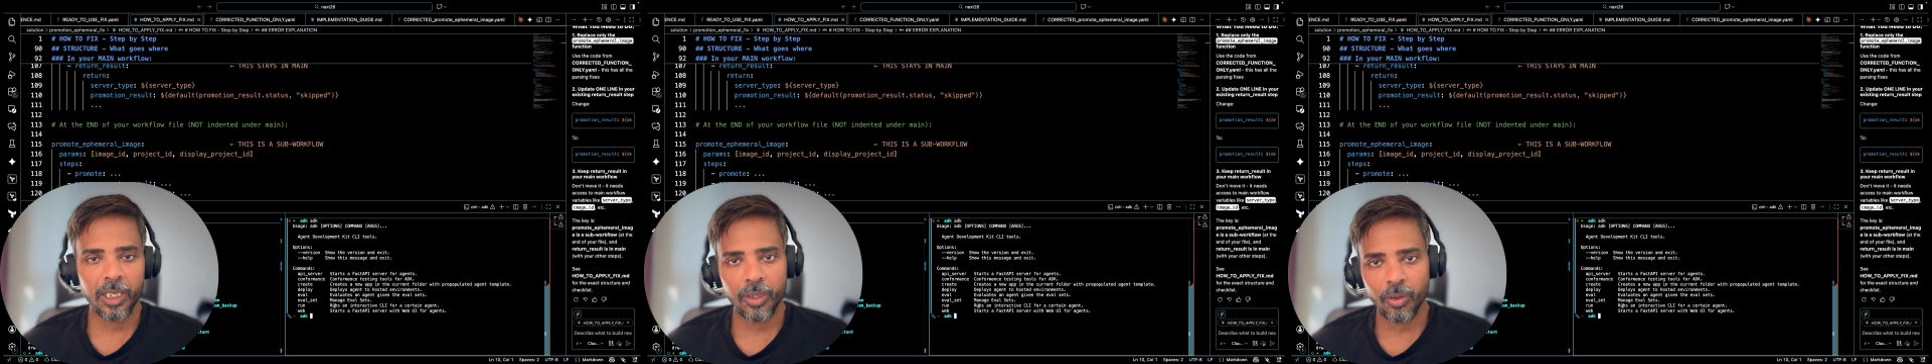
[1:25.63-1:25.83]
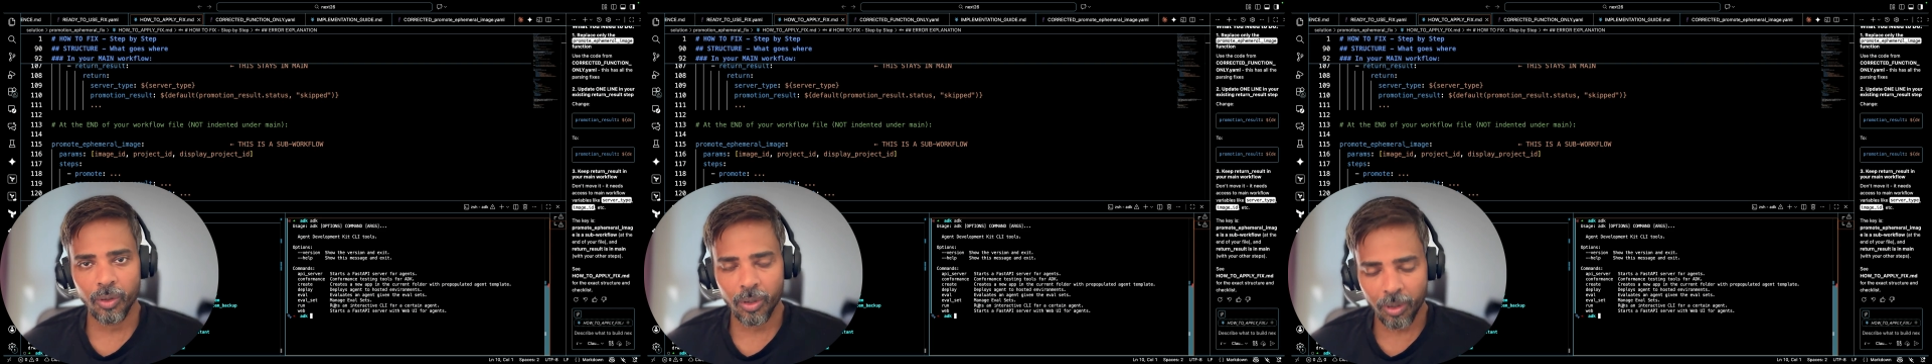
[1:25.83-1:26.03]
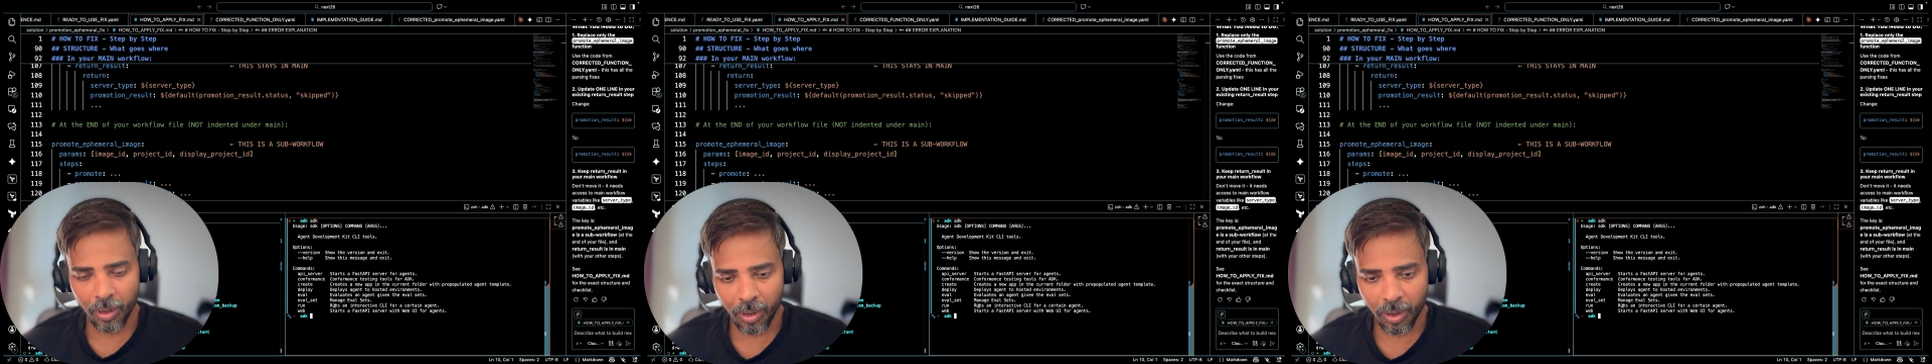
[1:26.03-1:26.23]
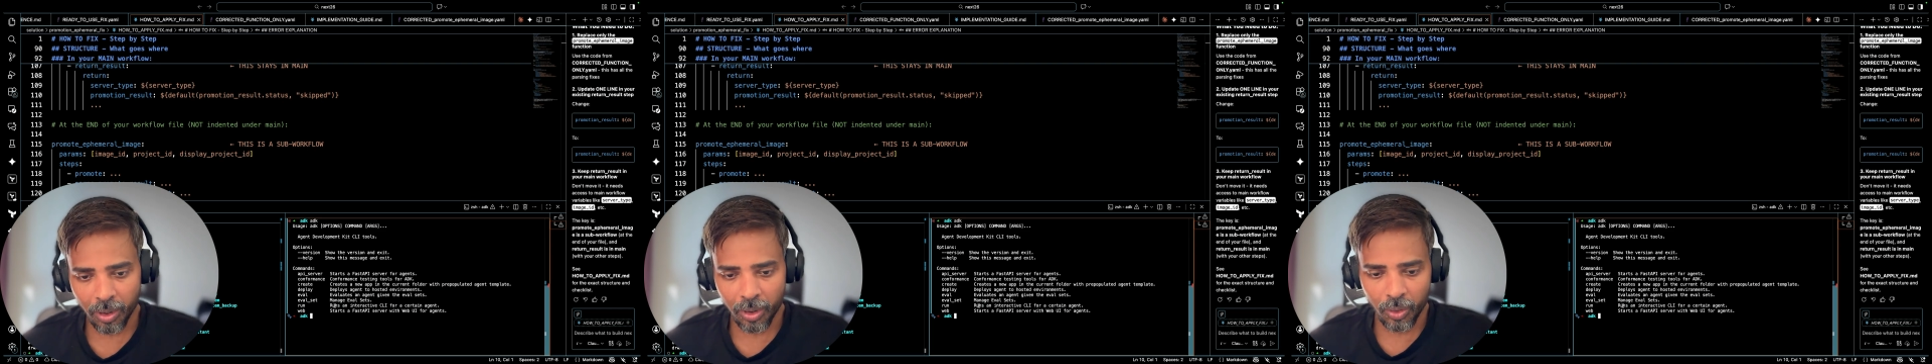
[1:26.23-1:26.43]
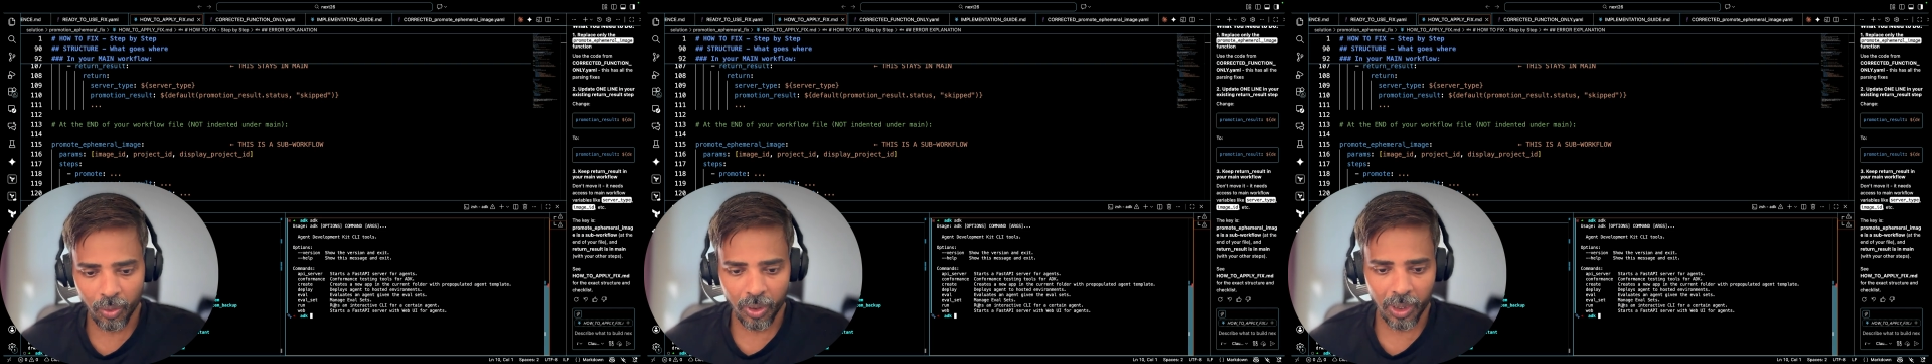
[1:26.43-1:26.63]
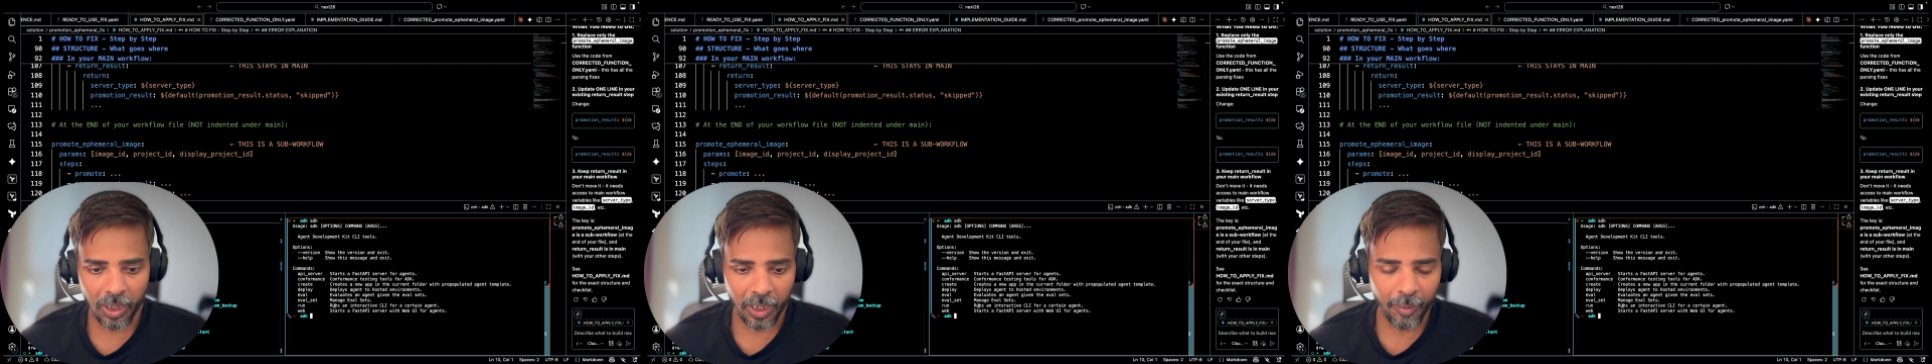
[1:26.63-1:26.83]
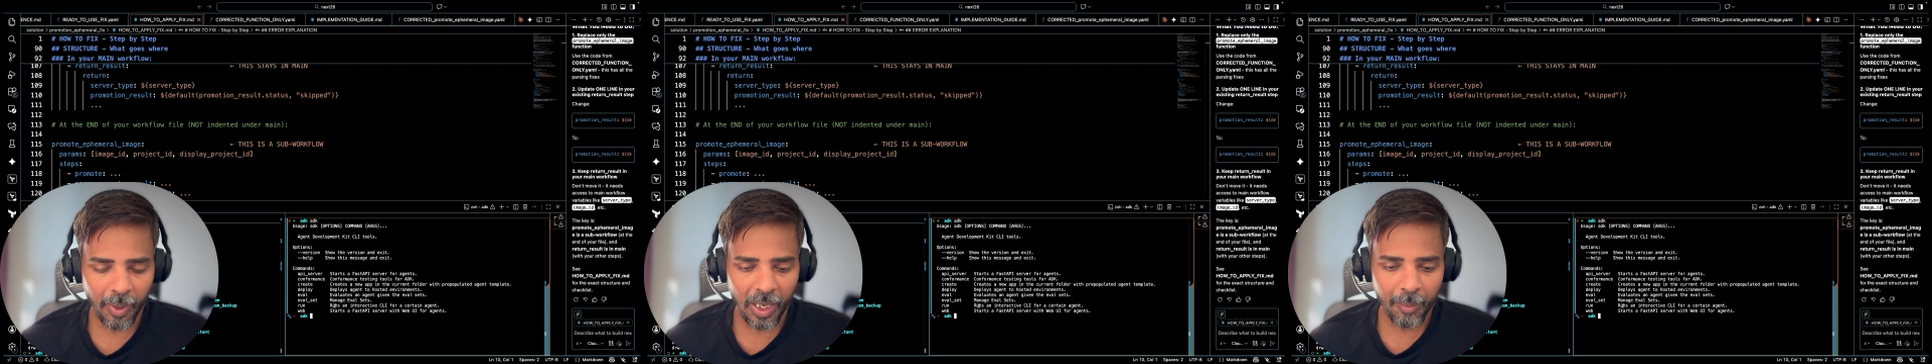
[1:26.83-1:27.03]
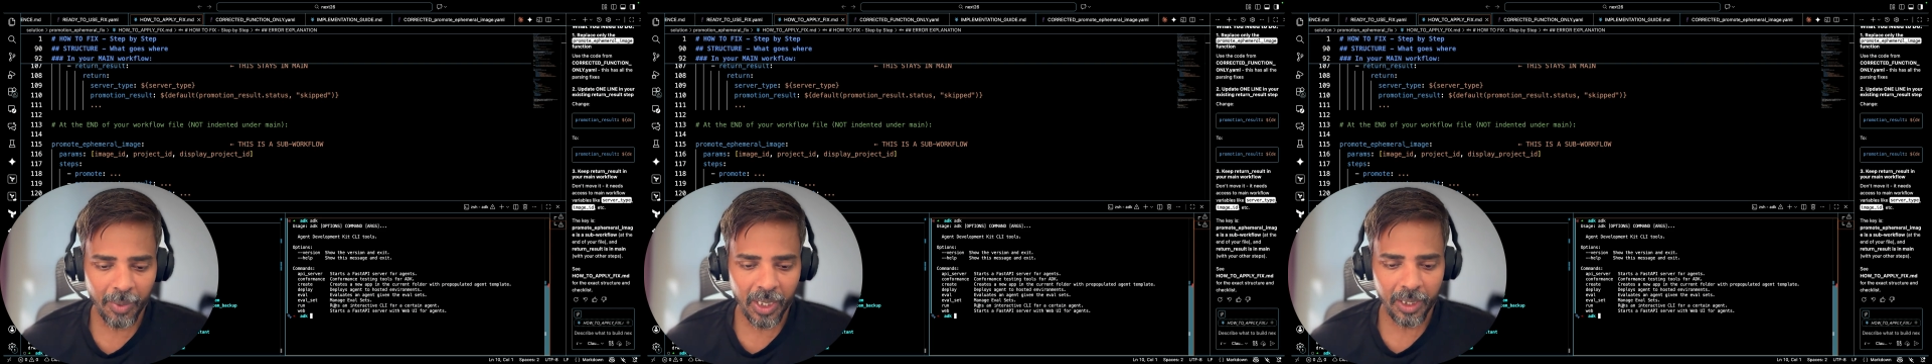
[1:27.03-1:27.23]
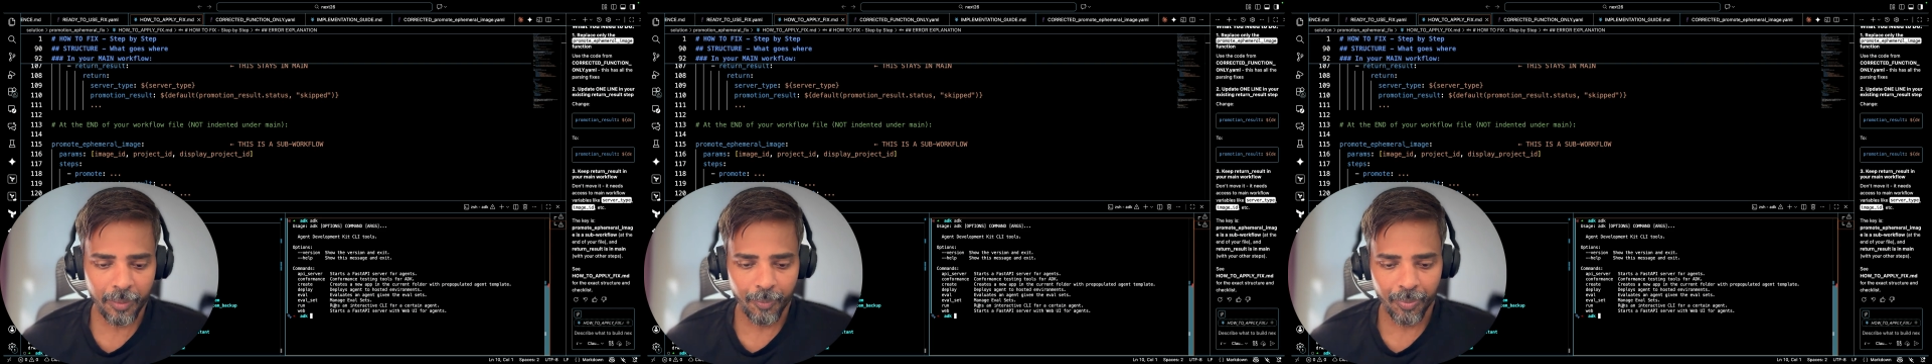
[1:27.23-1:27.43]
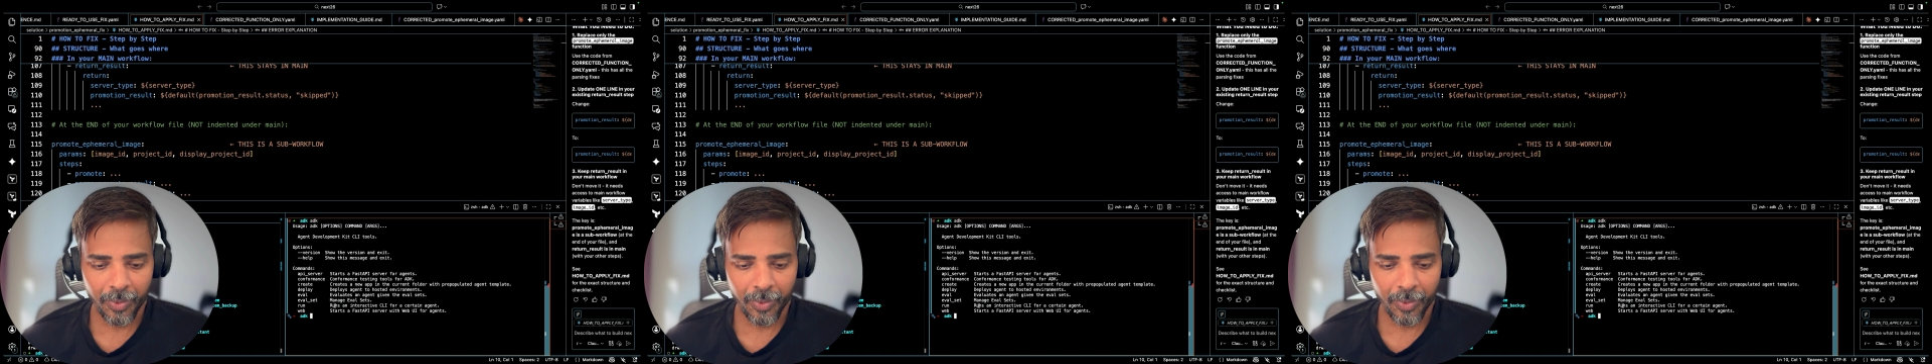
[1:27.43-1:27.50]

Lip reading: in your local environment.